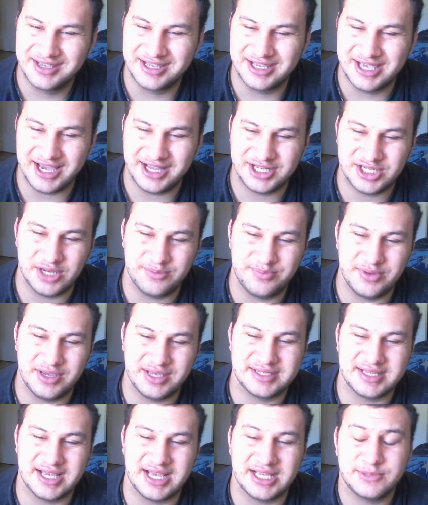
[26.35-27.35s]

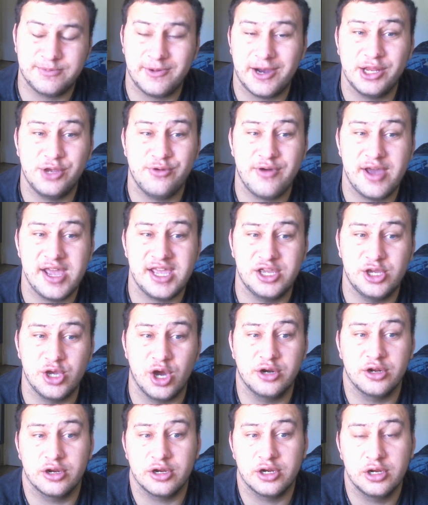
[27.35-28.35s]
KGB asks, why do you hate
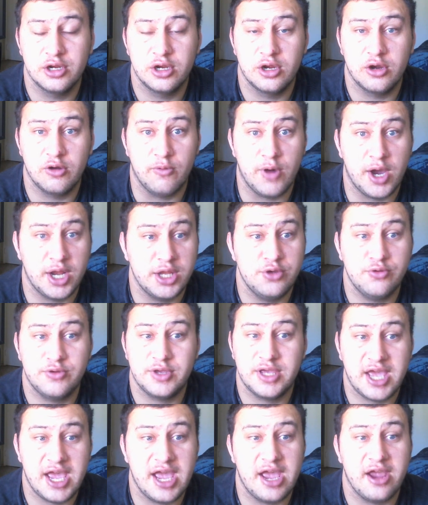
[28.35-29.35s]
Gunner? Why do you
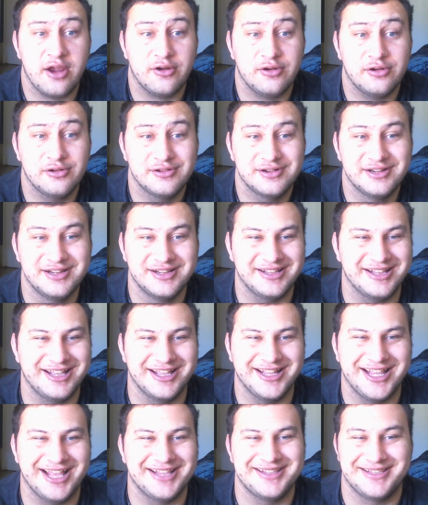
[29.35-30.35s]
care?
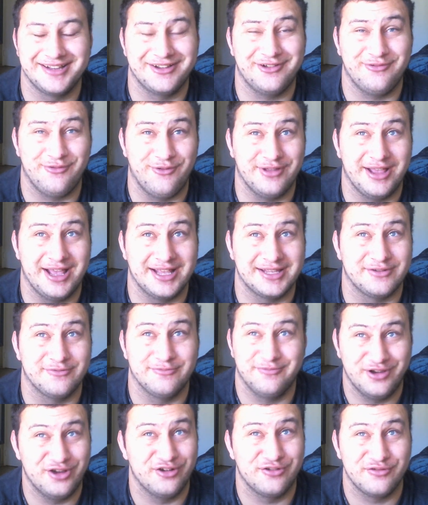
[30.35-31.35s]
That's a
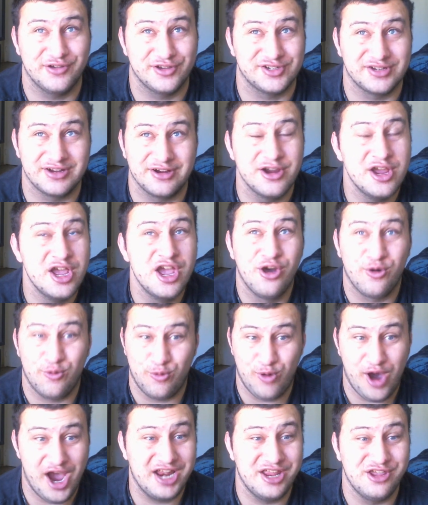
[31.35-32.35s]
real question here.
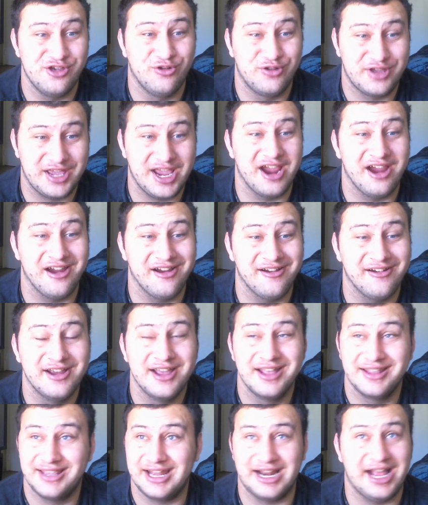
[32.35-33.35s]
Why do you care
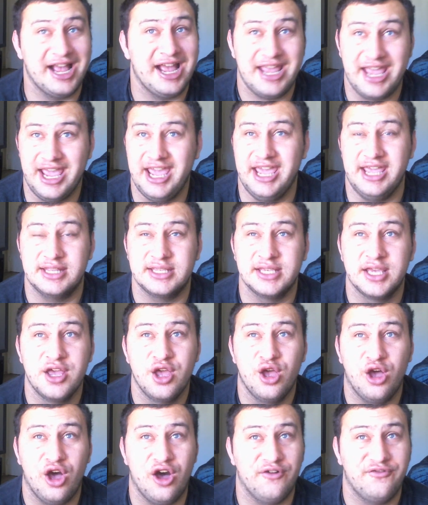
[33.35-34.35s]
that I hate
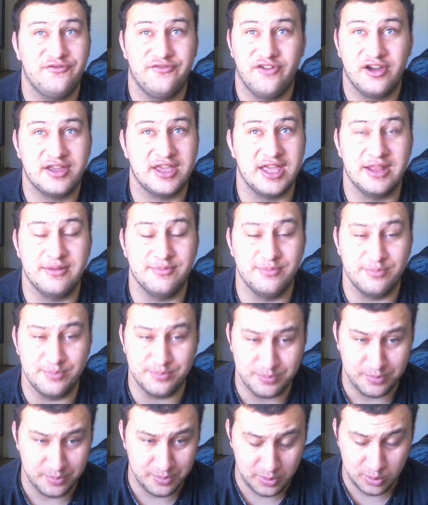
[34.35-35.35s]
a
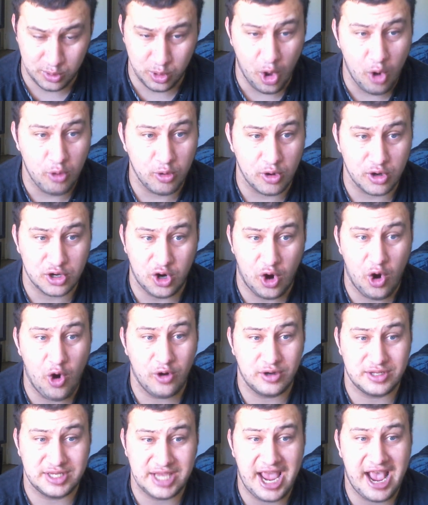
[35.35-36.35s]
fucking lower
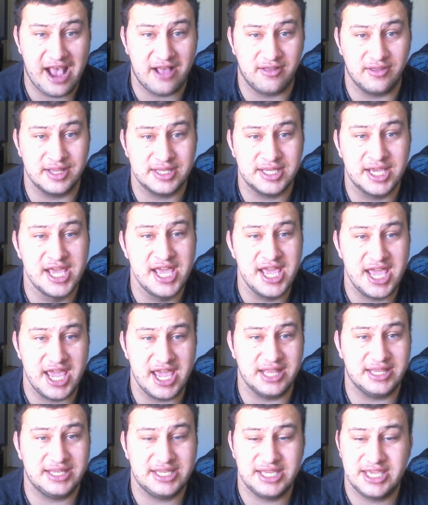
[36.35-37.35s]
card talent
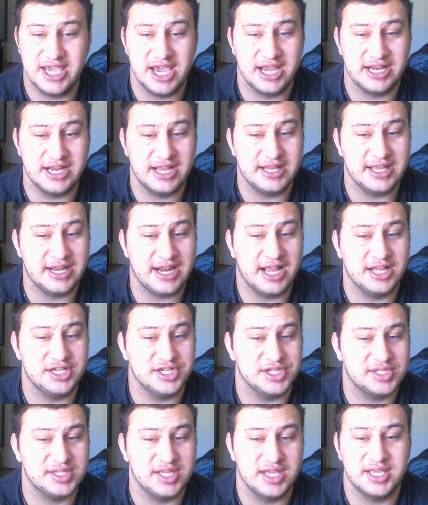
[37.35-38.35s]
in TNA that I
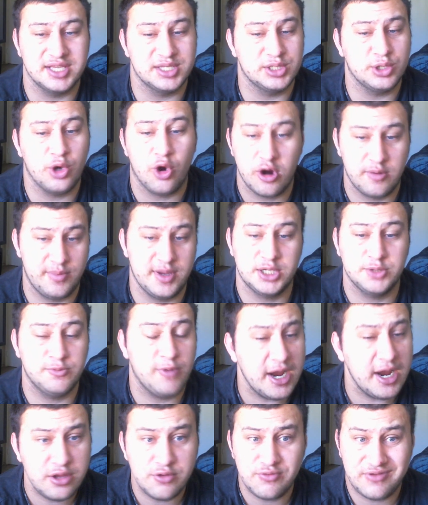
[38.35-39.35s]
just think is garbage?
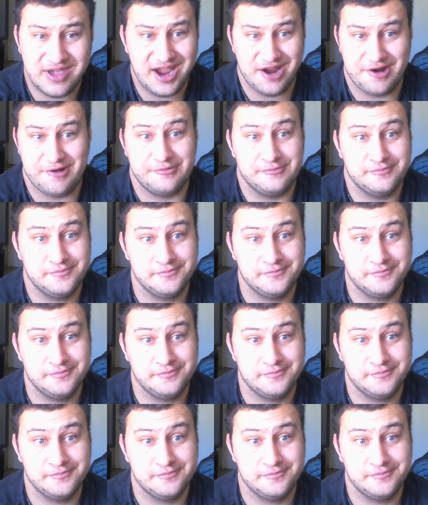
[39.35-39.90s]
Why do you care?